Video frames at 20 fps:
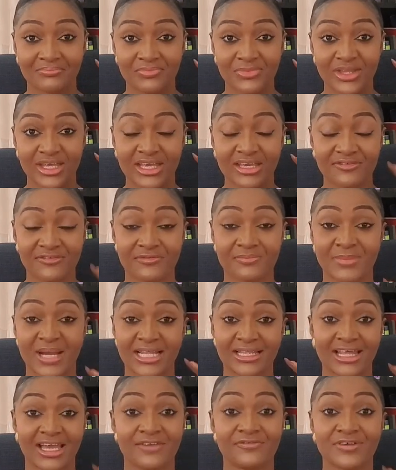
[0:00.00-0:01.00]
if my
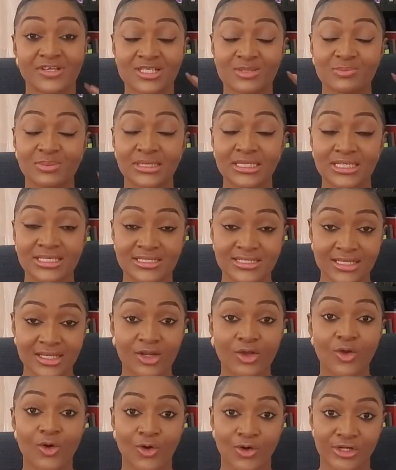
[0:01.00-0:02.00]
life is
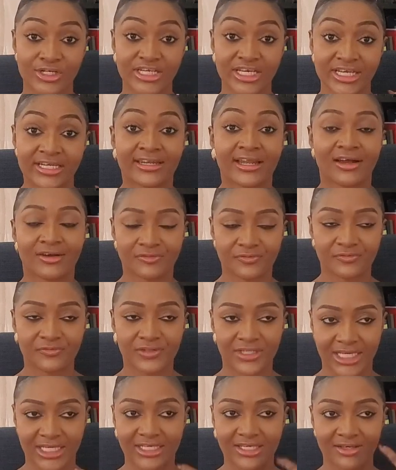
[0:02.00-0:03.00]
pleasing God enough,
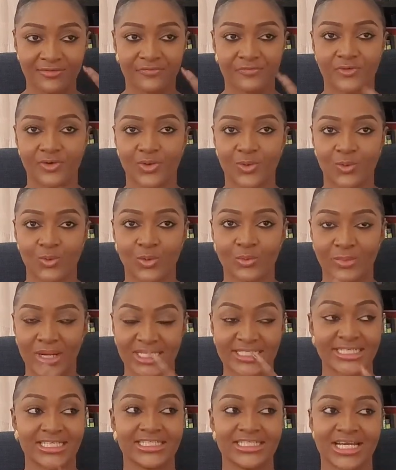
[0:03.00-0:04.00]
like if with my
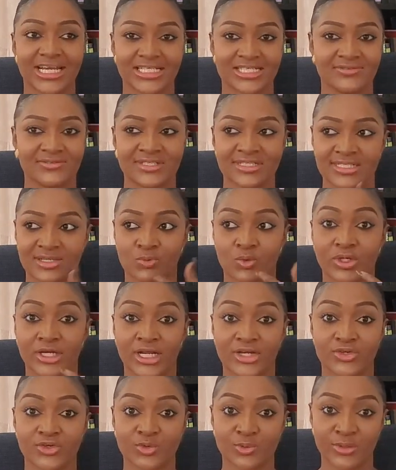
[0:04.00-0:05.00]
daily activities and what
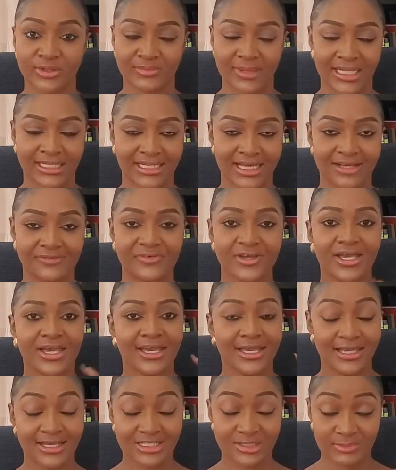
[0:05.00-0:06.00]
I do with my life
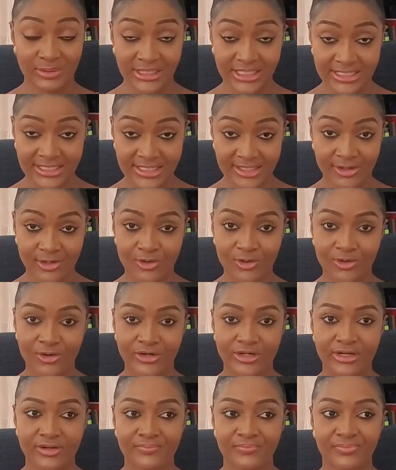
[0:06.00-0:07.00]
is pleasing
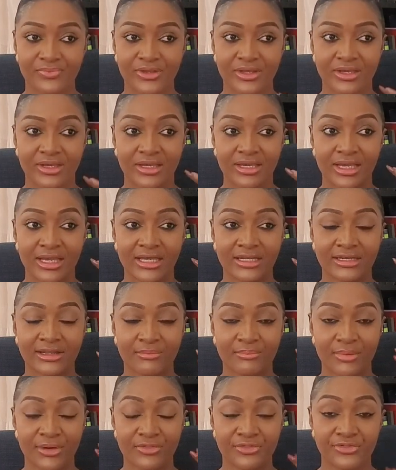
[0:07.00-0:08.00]
God. And
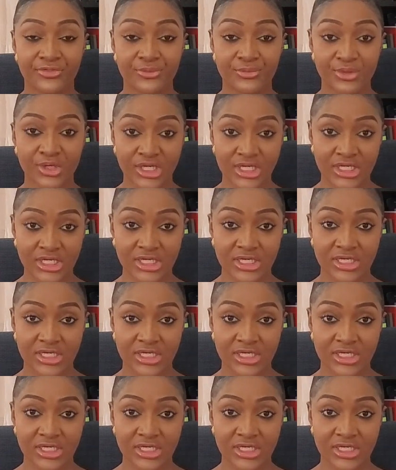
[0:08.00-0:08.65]
number 3